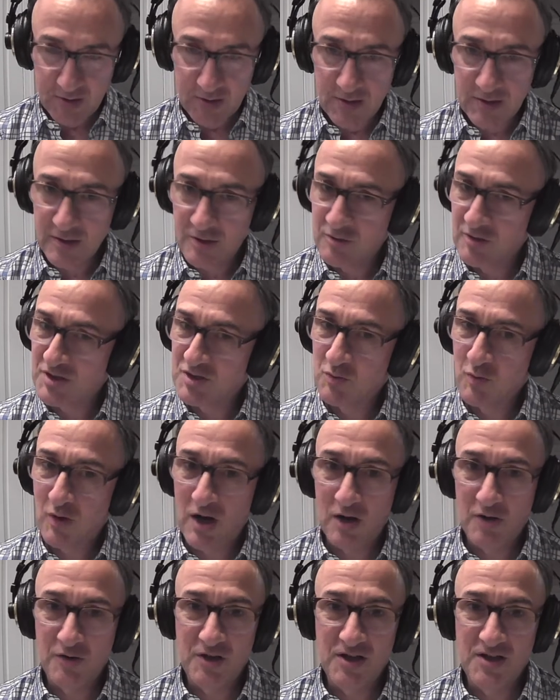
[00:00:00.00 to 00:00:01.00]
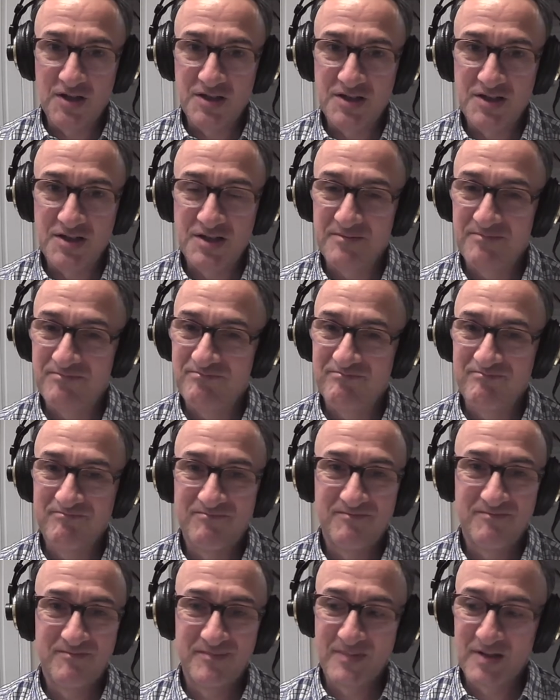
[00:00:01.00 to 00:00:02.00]
Chris Wilder's
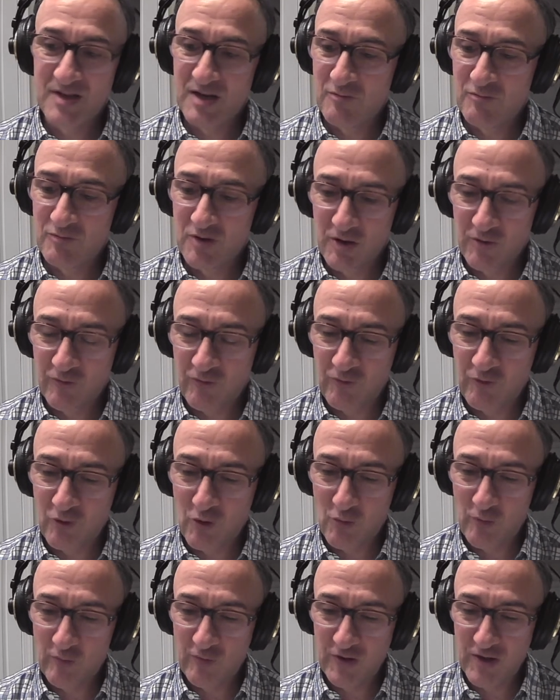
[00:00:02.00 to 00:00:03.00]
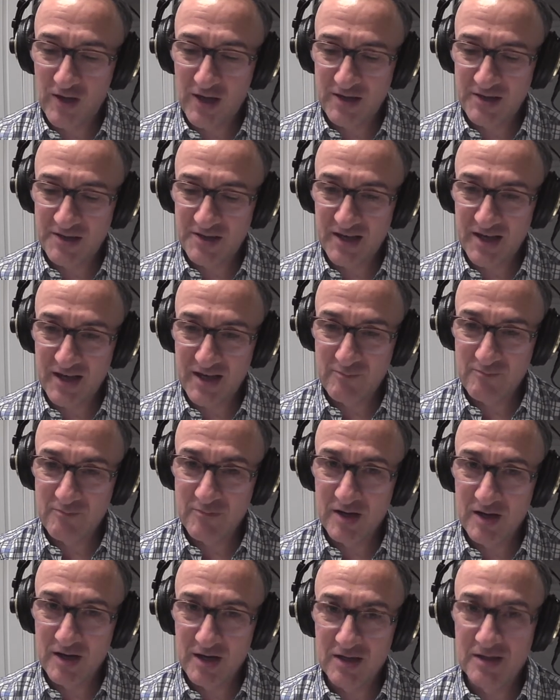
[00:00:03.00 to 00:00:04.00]
run of form for that
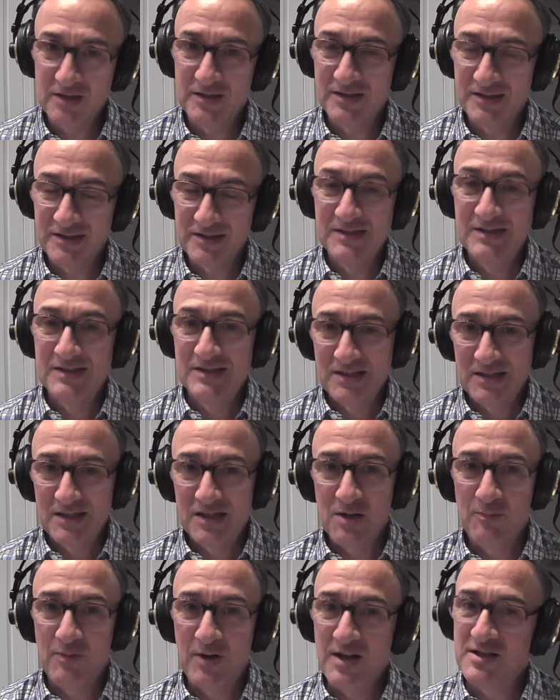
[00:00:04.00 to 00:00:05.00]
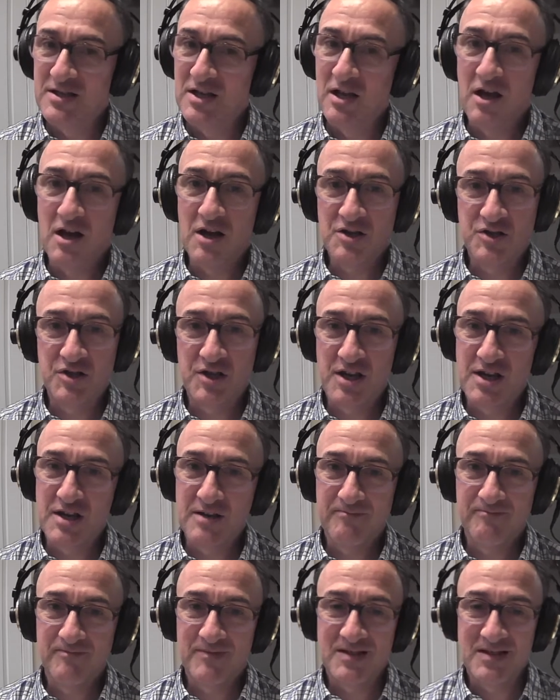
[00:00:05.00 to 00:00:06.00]
team compared to last year,
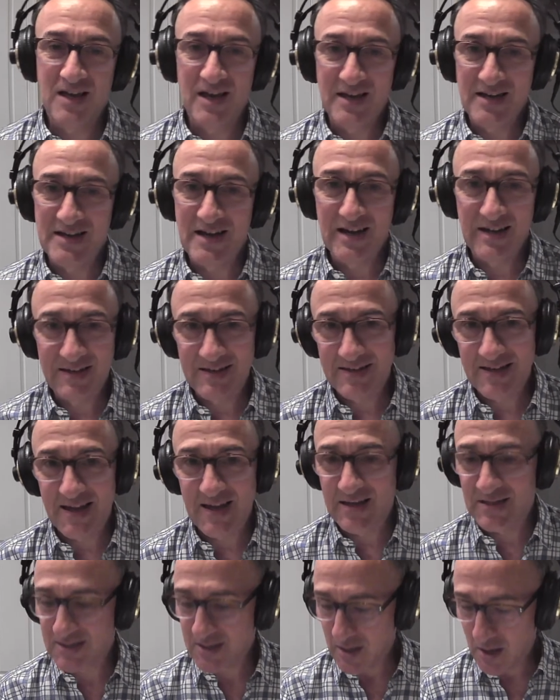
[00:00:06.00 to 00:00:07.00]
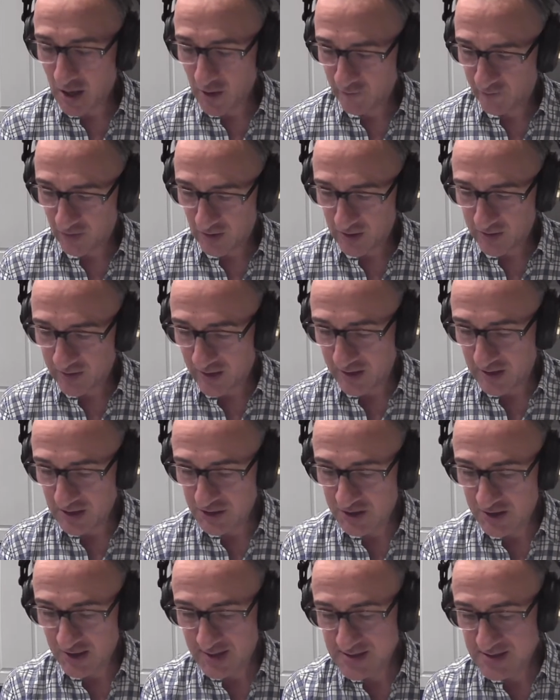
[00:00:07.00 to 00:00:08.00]
it's like night and day. So hopefully they can
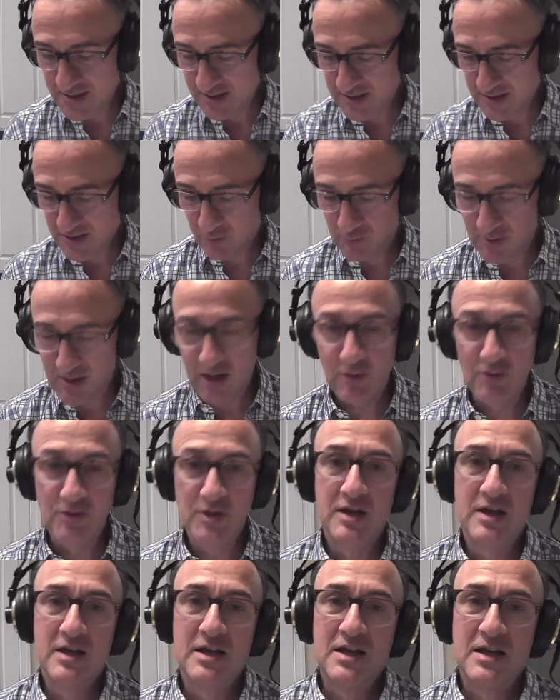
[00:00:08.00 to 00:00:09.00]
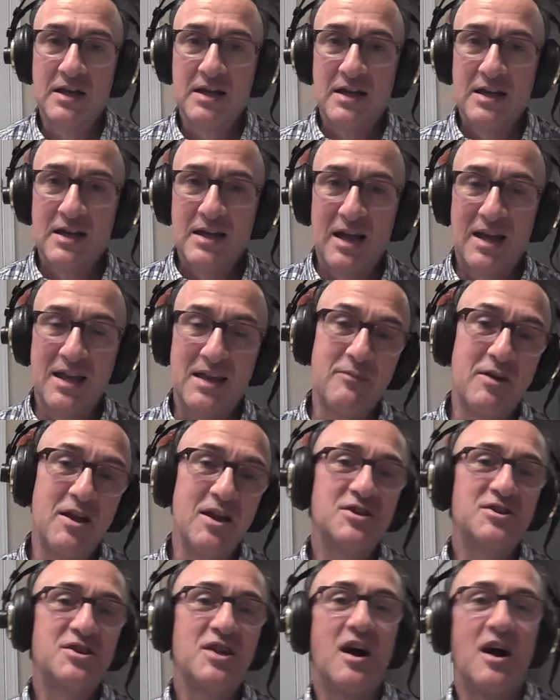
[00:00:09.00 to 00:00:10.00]
change things around. In the
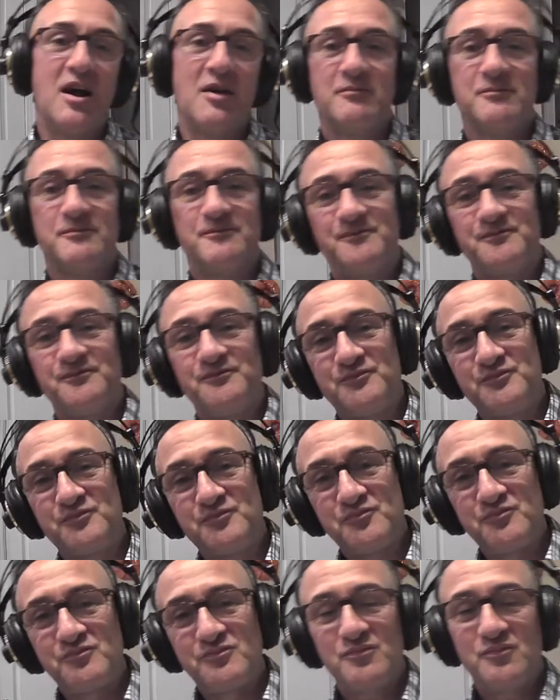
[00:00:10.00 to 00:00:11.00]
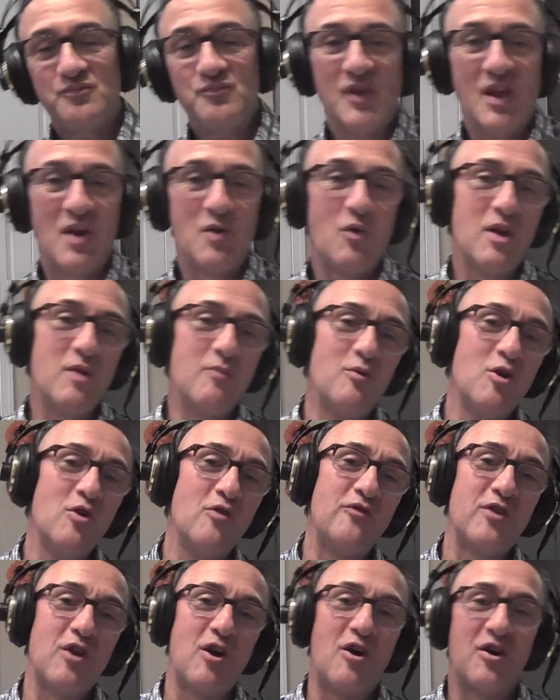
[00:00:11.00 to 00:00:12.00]
meantime, we
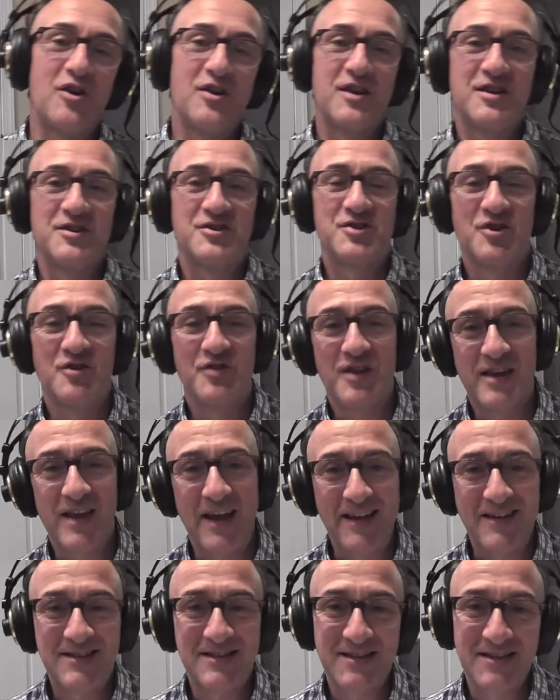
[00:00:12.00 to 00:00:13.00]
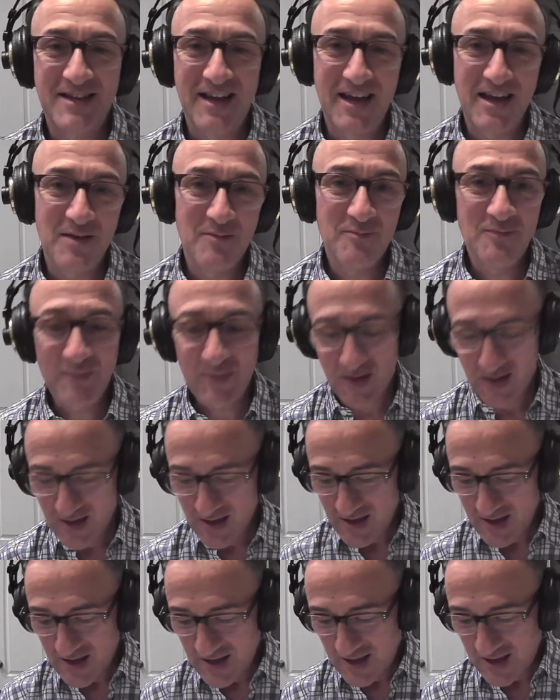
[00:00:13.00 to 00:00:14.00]
moved on to the next game.
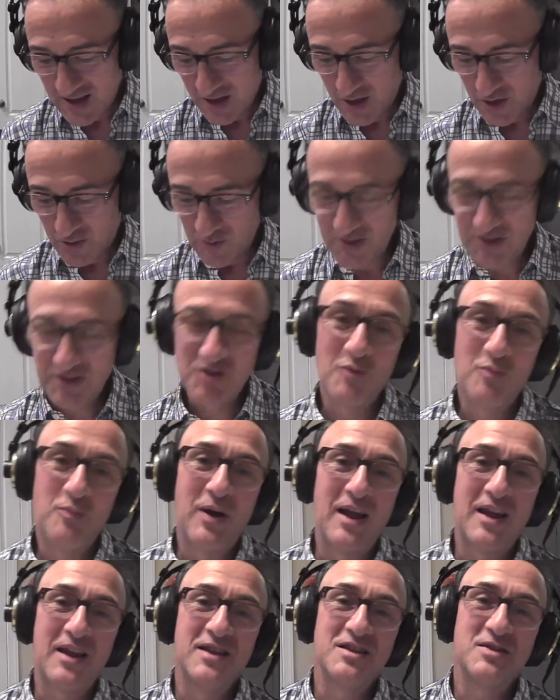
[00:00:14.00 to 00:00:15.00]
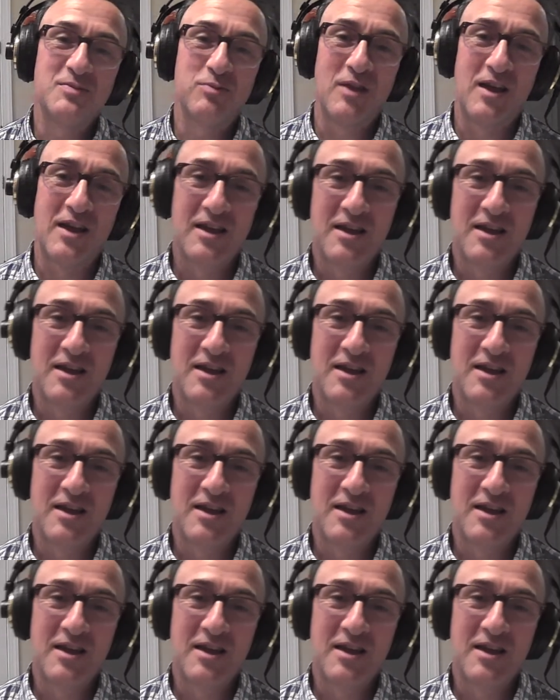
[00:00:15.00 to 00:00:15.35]
Crystal Palace playing